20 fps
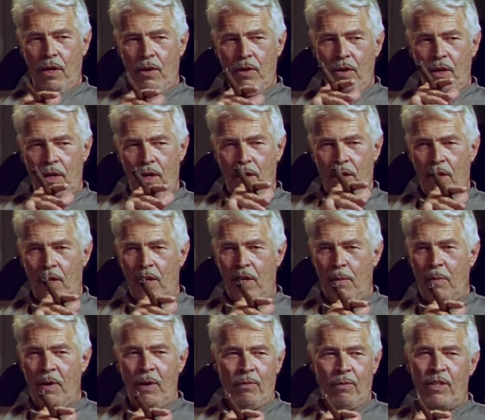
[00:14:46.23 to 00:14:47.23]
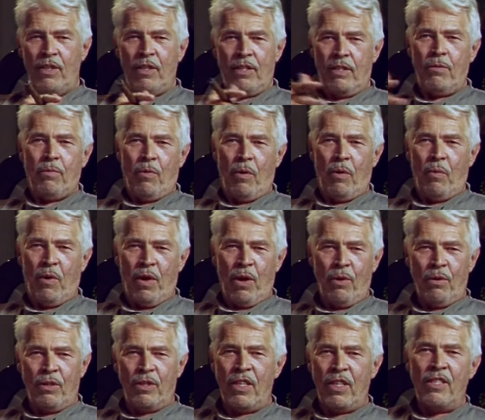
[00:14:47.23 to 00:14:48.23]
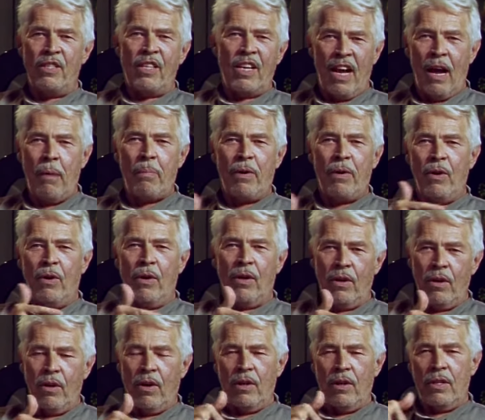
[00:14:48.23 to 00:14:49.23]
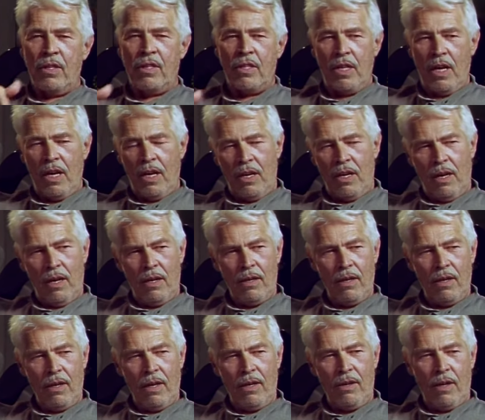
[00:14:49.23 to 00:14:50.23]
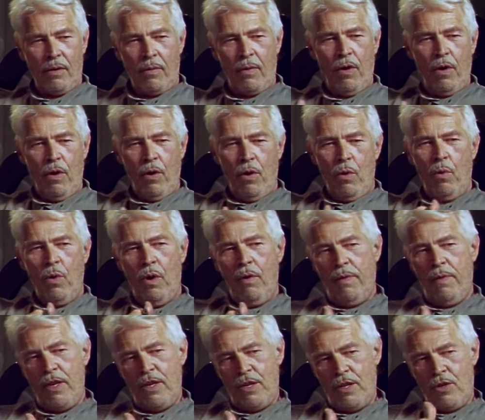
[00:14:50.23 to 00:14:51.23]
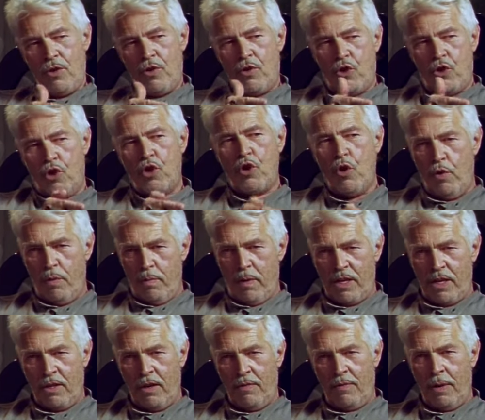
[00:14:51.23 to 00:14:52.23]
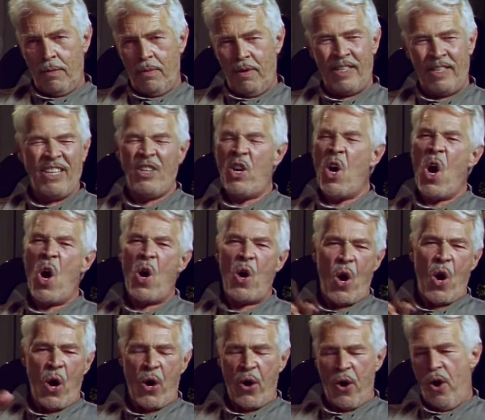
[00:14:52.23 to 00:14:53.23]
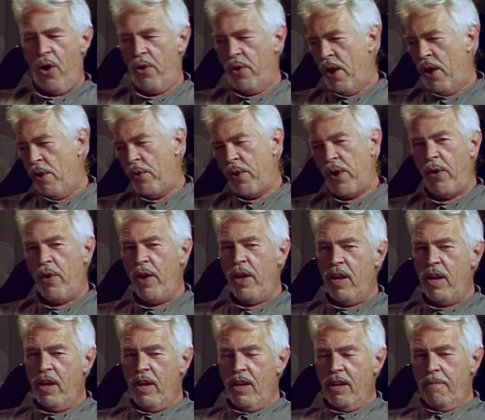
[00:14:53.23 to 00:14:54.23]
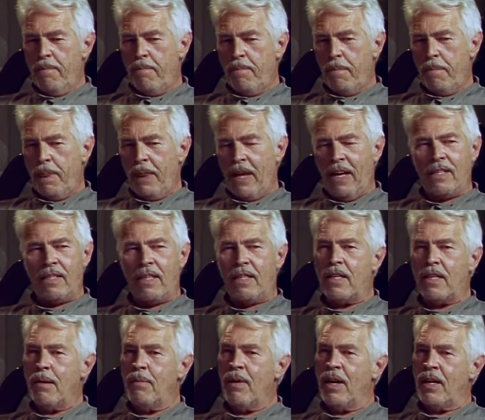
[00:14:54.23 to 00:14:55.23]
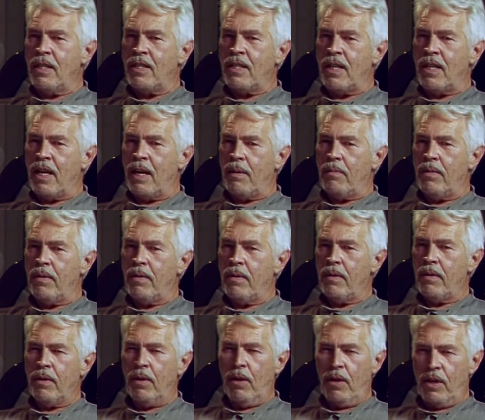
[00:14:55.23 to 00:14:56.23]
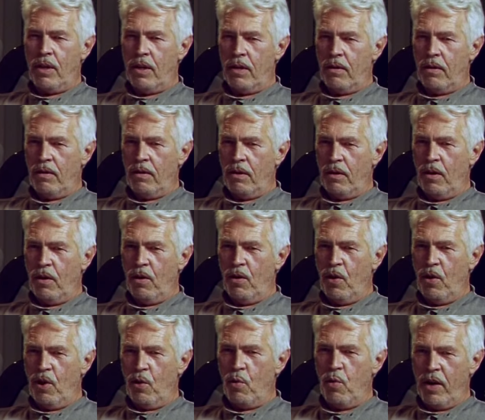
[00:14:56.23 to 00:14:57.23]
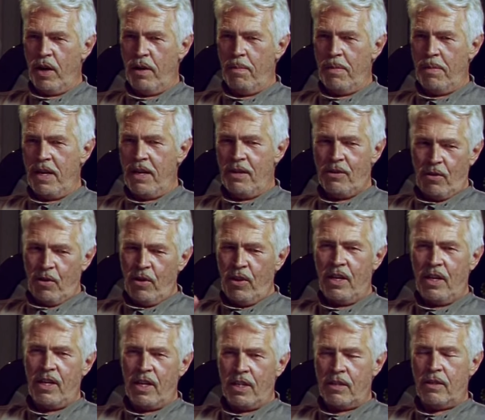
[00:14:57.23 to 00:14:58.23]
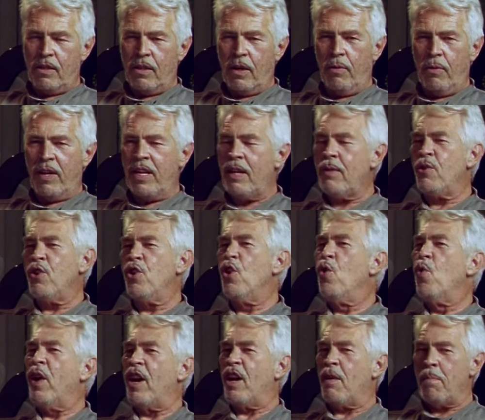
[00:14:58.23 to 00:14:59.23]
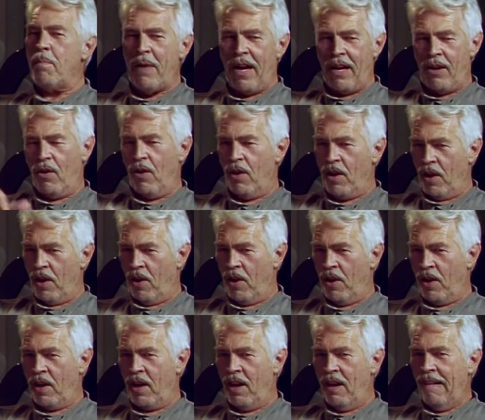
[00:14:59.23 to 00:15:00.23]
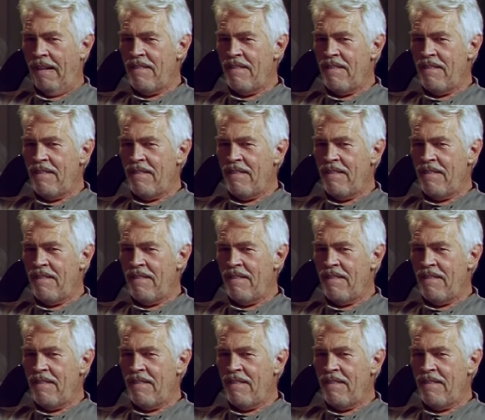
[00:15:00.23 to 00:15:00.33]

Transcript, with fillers: Look at it. I mean, it was just one of those things that happened on the set. I said, what if I just shoot myself in the mirror? He said, no. I said, come on, Sam. Look at the Look at what it means. Look at this. You know, and he knew what it meant all along.